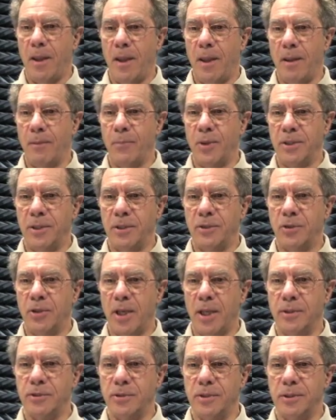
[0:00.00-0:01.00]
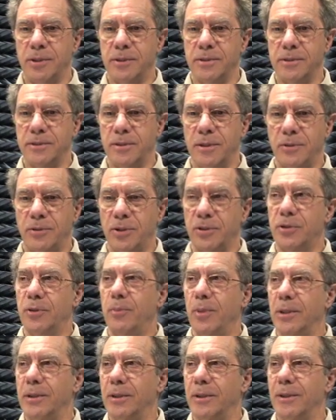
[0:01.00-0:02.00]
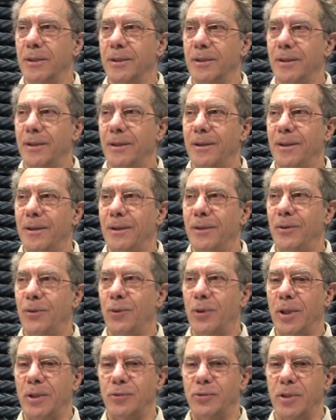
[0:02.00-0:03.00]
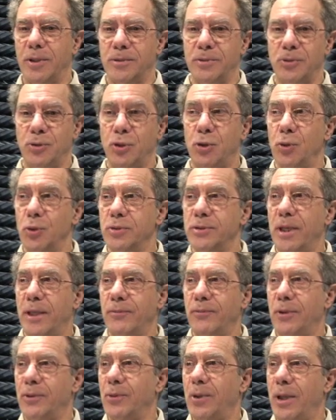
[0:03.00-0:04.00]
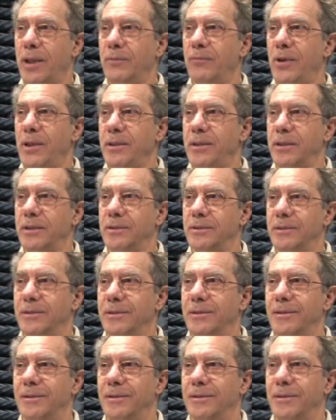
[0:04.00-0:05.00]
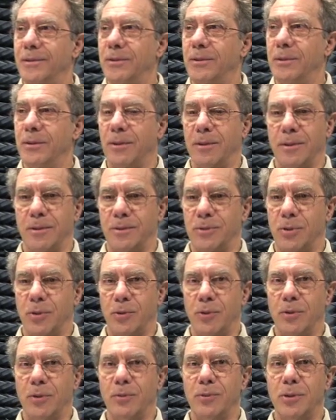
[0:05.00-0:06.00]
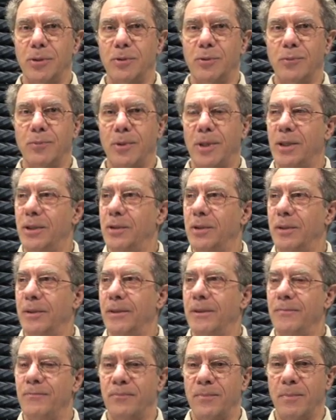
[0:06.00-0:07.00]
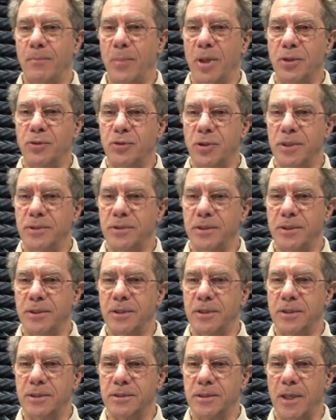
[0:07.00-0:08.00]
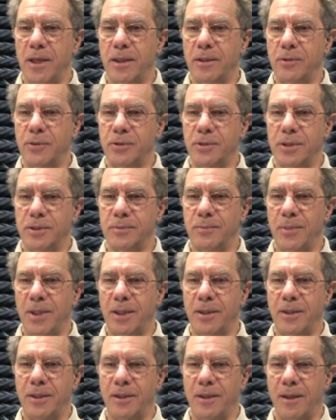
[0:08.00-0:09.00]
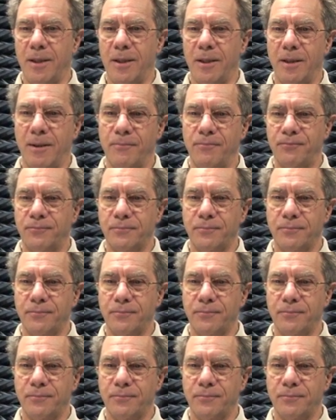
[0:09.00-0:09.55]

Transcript: and but the interaction is detrimental you can just use that one to advantage uh, so you don't need to make a big change in the design. You just make an uh,